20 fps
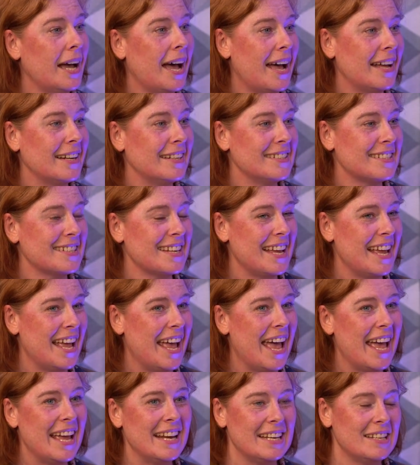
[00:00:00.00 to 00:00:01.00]
And
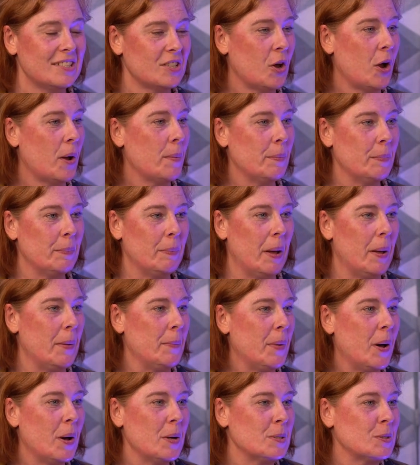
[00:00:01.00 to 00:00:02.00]
any time
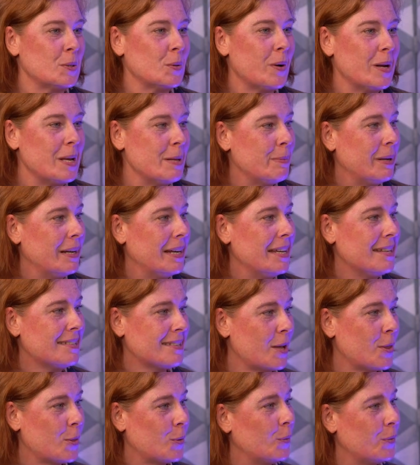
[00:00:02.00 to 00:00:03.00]
I saw any police,
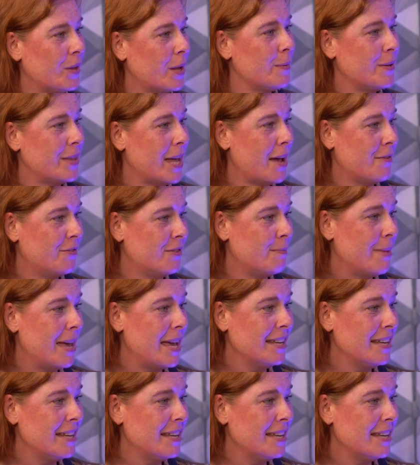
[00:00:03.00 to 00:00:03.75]
I thought they were there for me.